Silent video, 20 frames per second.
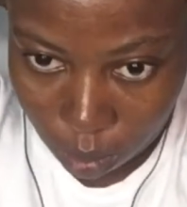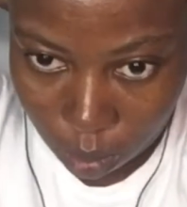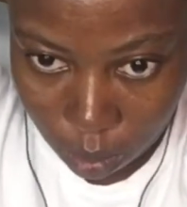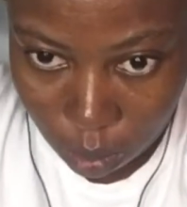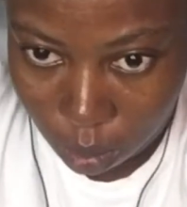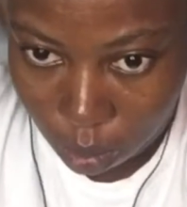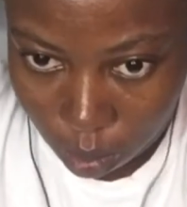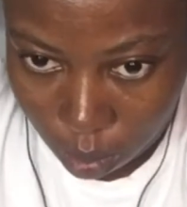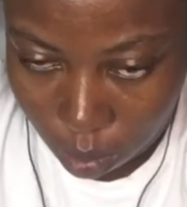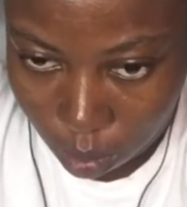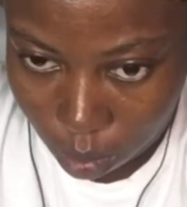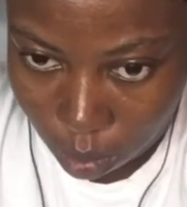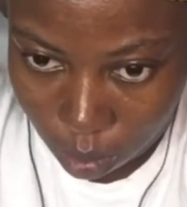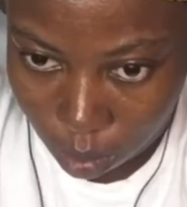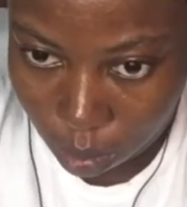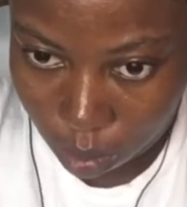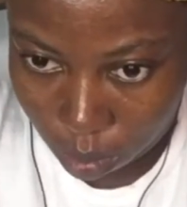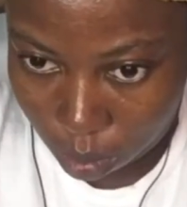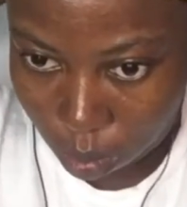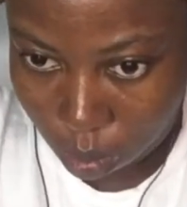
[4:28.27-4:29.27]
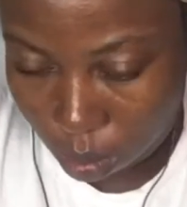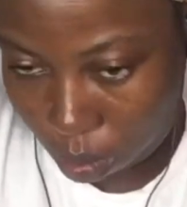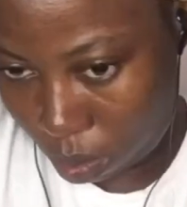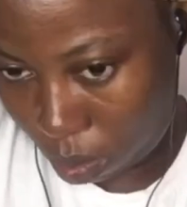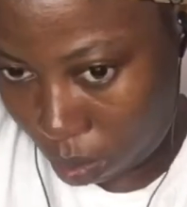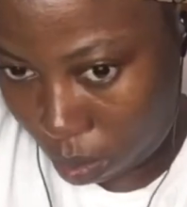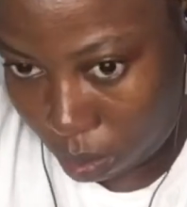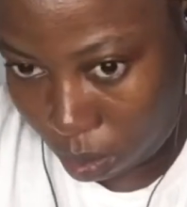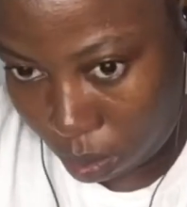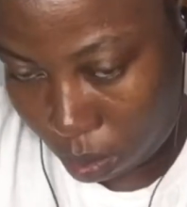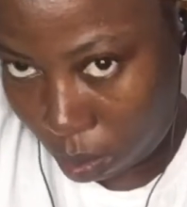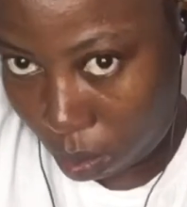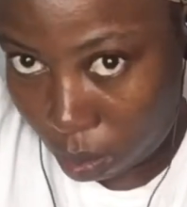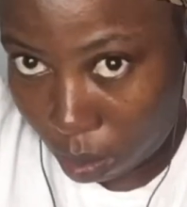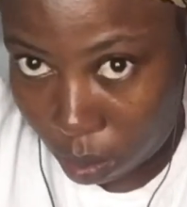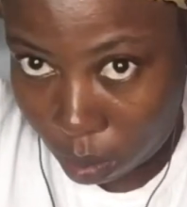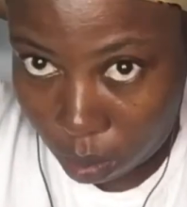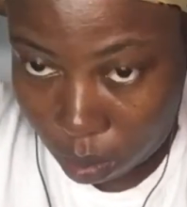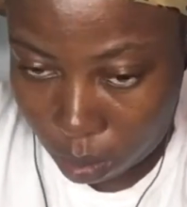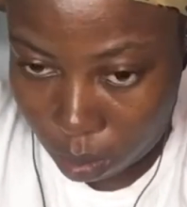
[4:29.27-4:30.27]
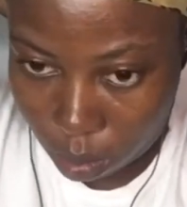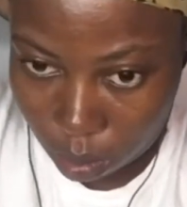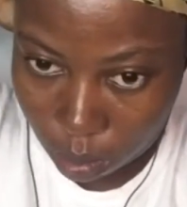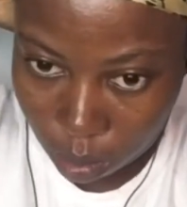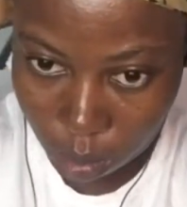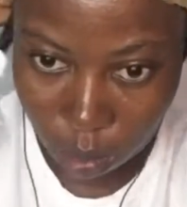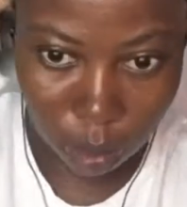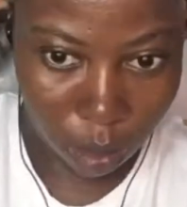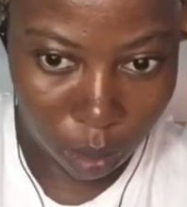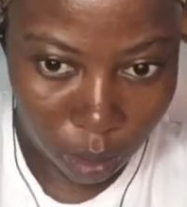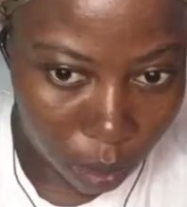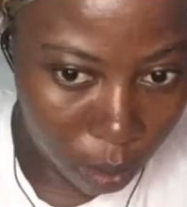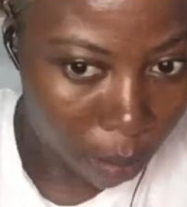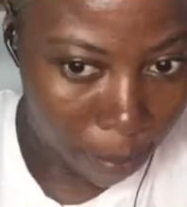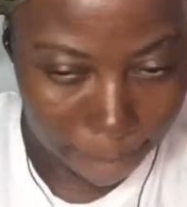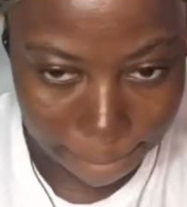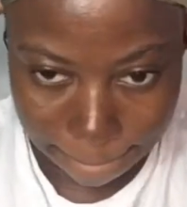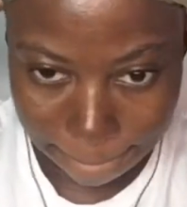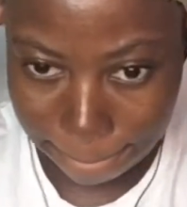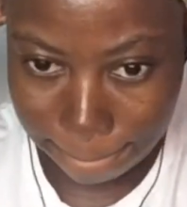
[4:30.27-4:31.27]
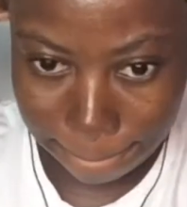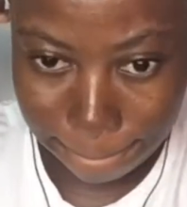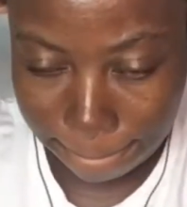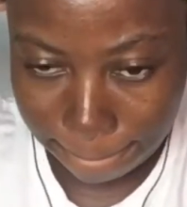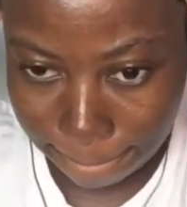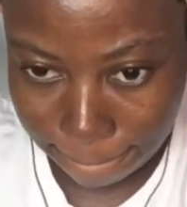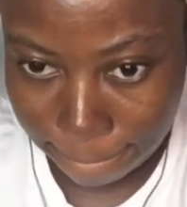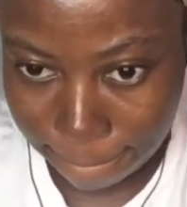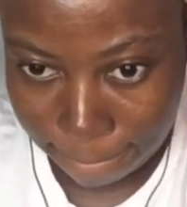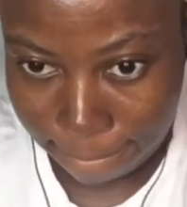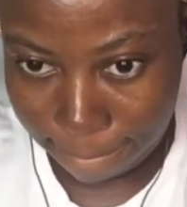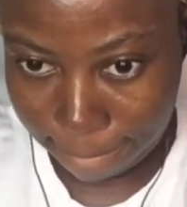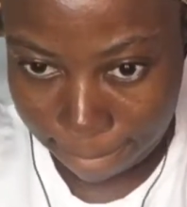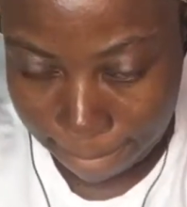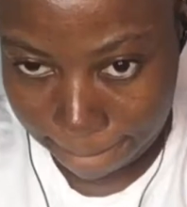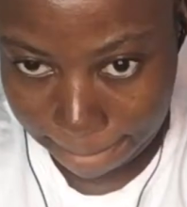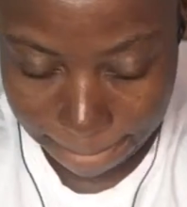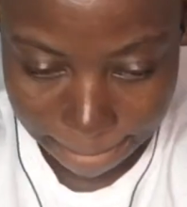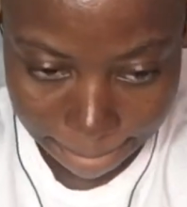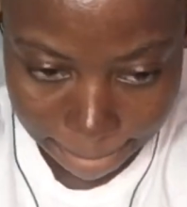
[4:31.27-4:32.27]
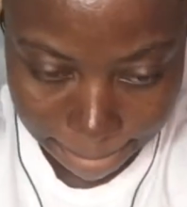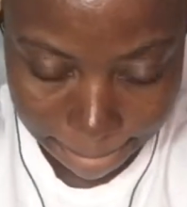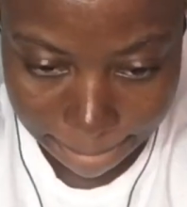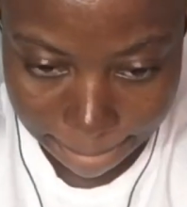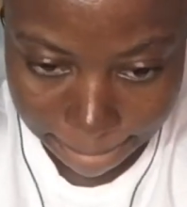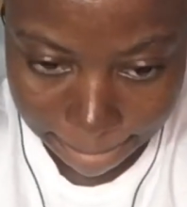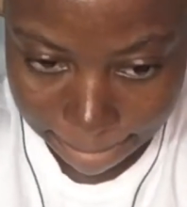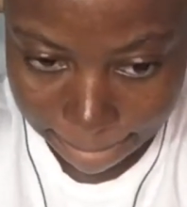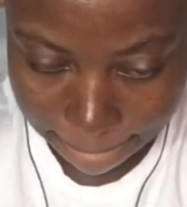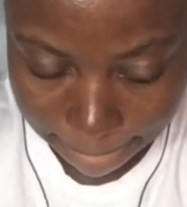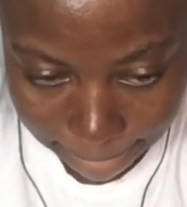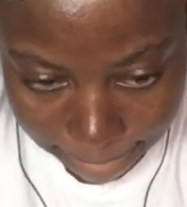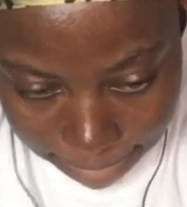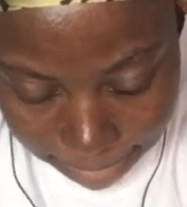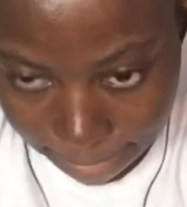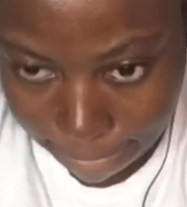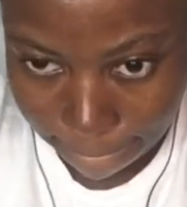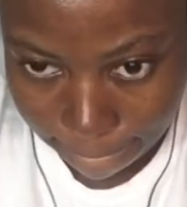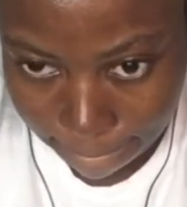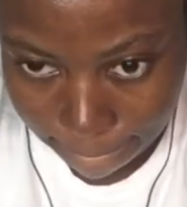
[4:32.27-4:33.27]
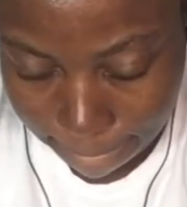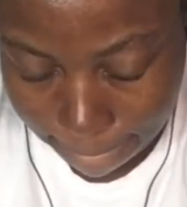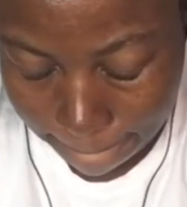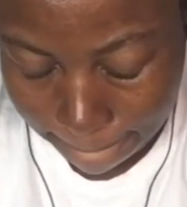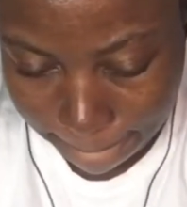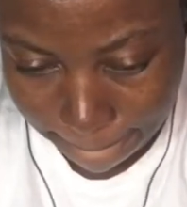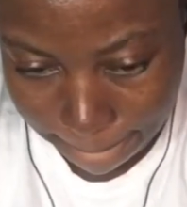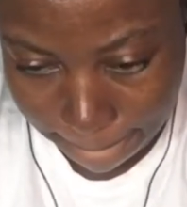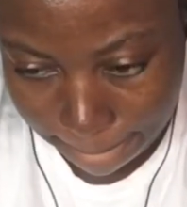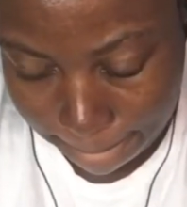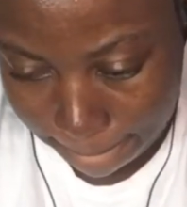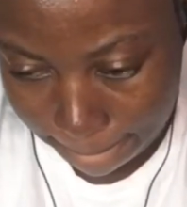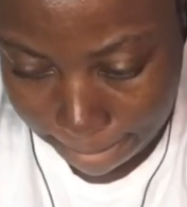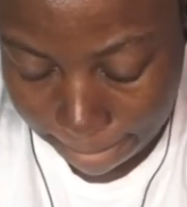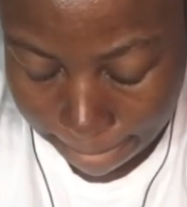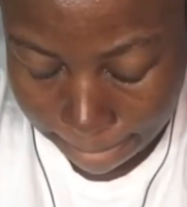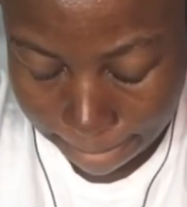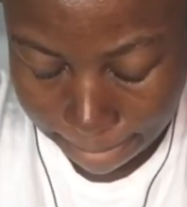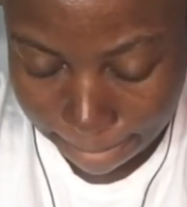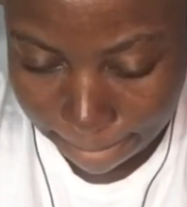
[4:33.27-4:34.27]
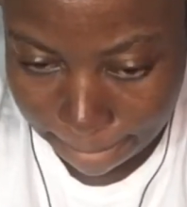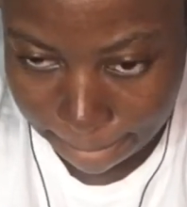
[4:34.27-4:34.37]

So I'm going to set the edges, set the whole hair as well